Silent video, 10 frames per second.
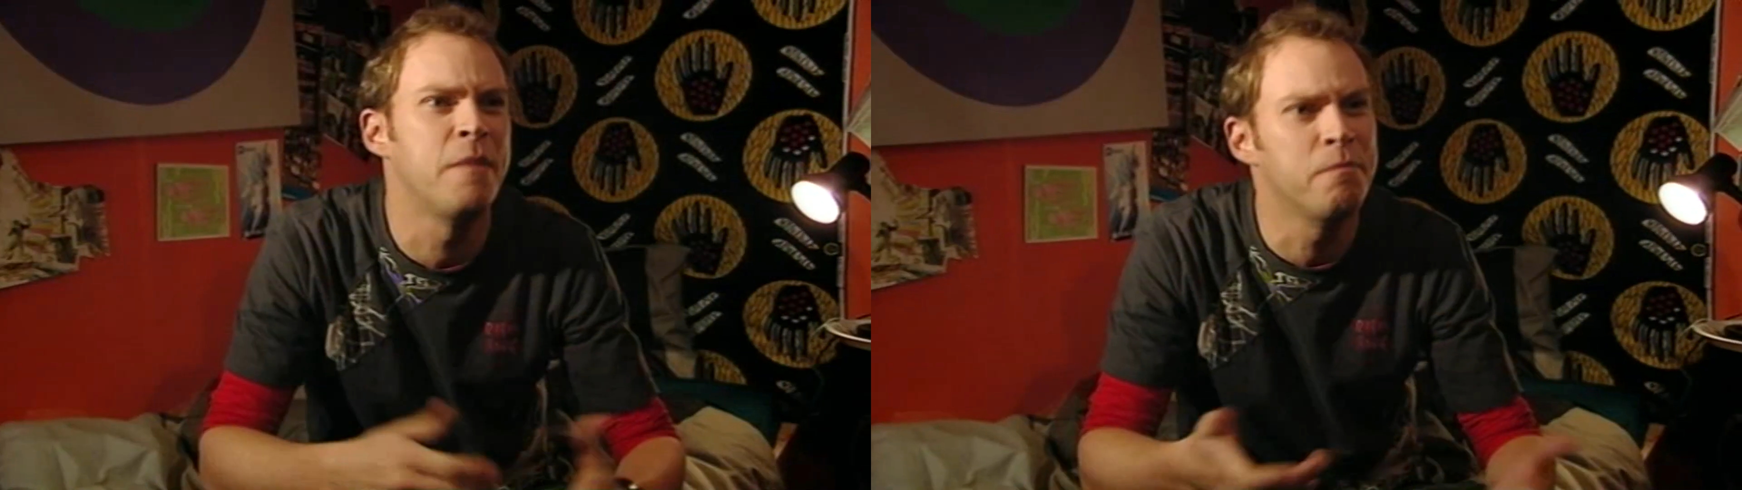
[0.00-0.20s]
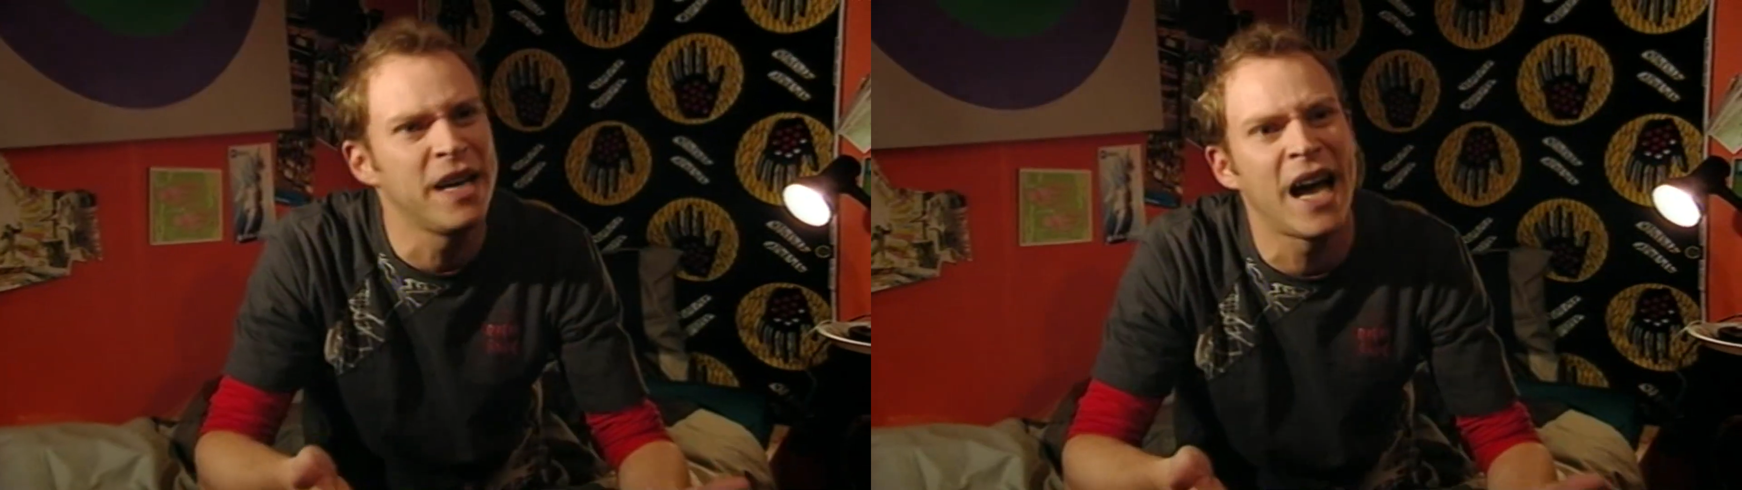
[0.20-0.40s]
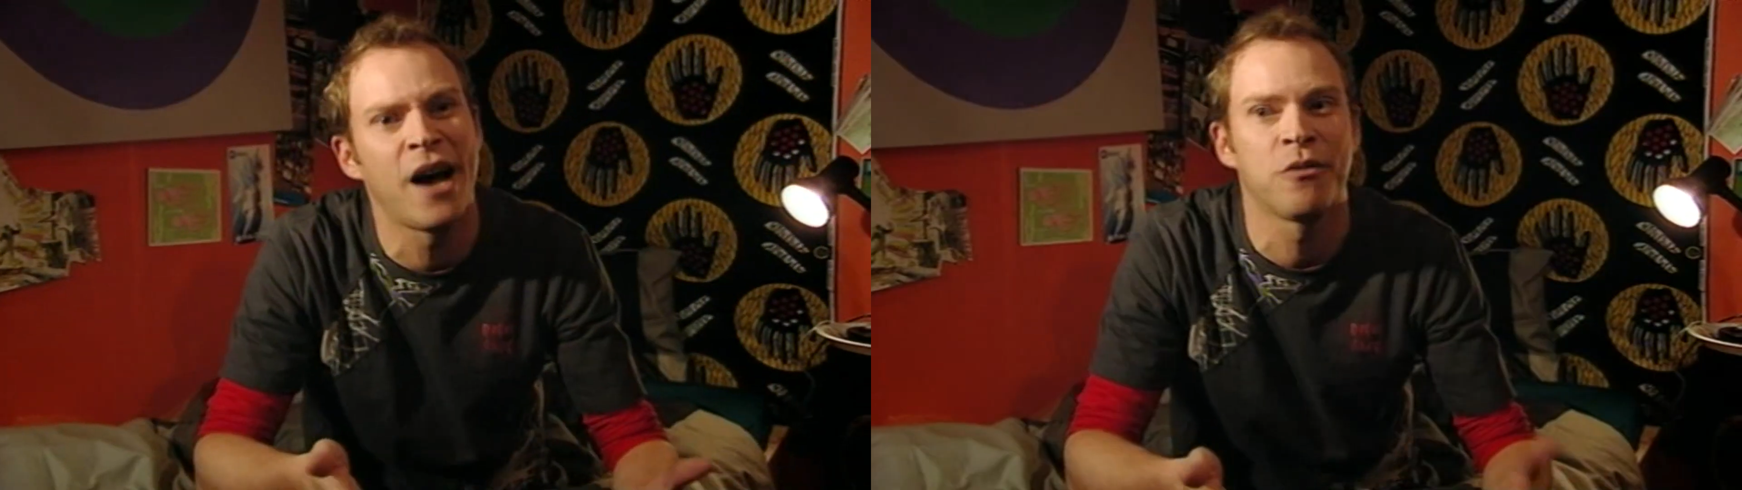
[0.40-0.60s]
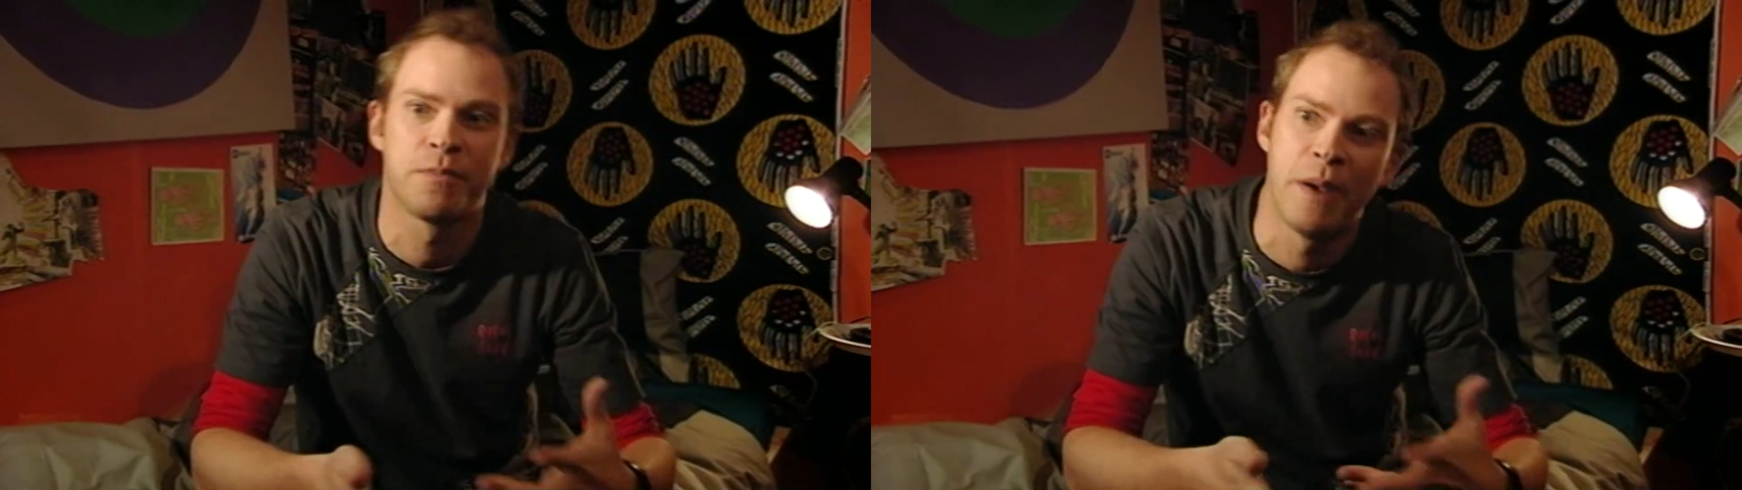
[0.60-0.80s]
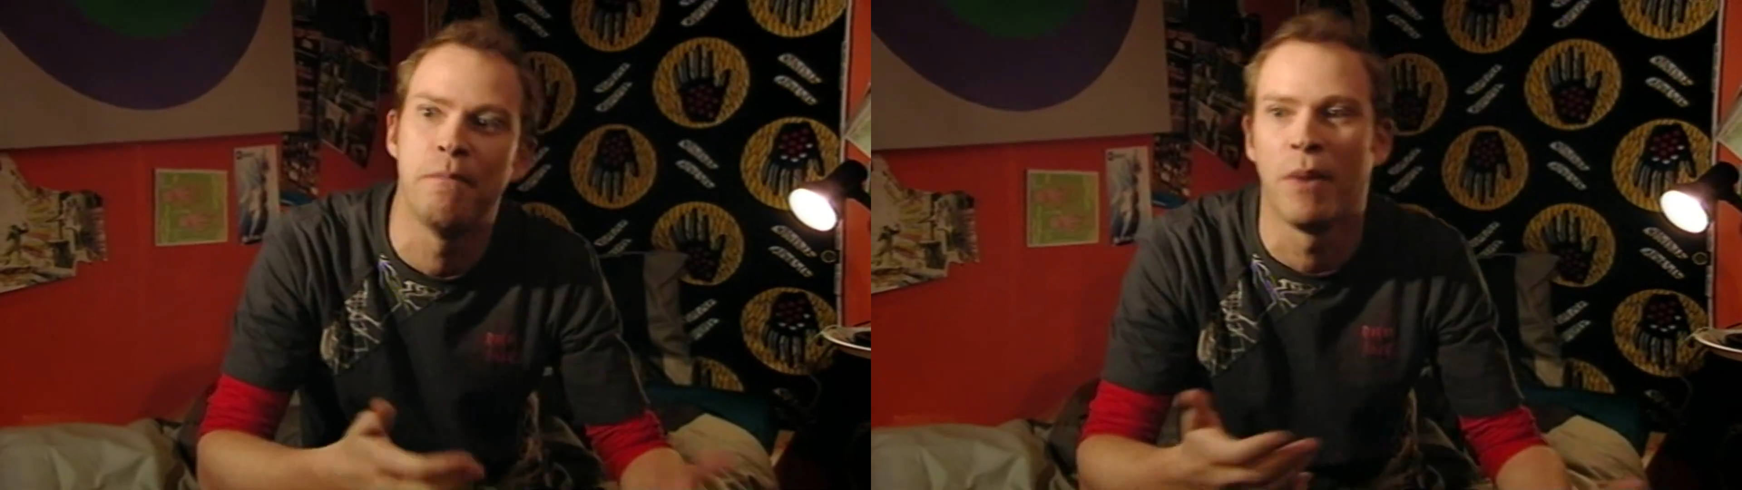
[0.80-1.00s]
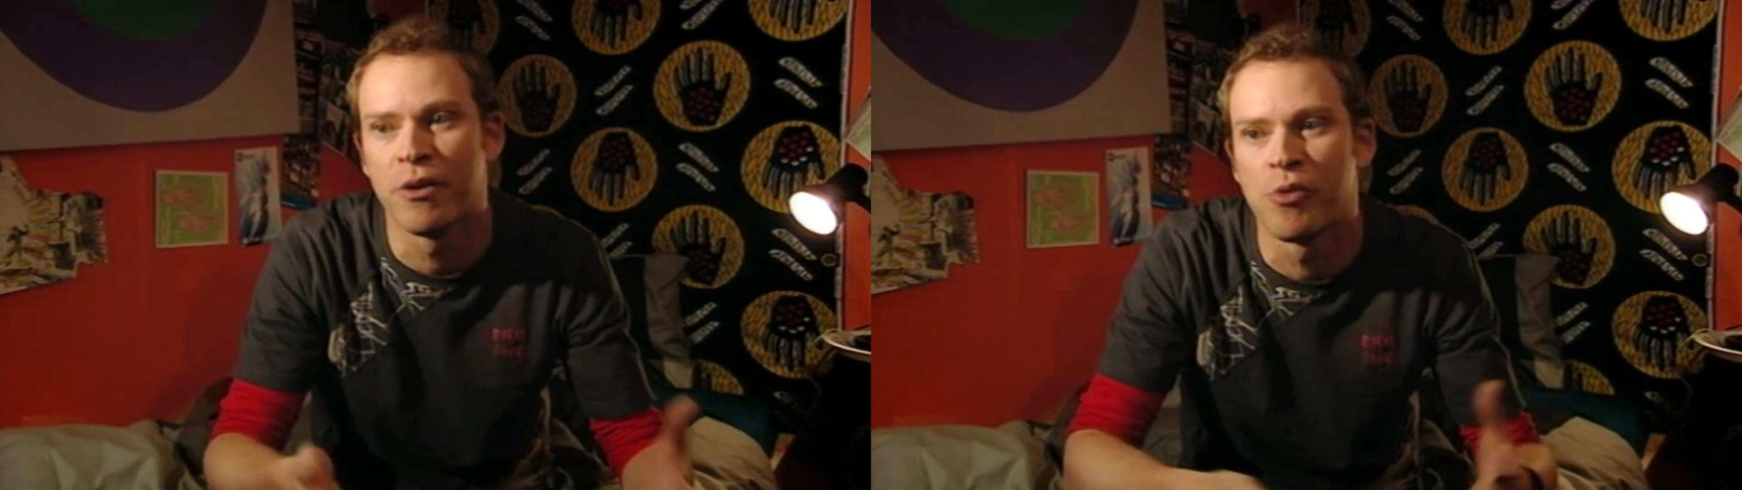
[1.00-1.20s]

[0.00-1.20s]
Pimp me out, pimp my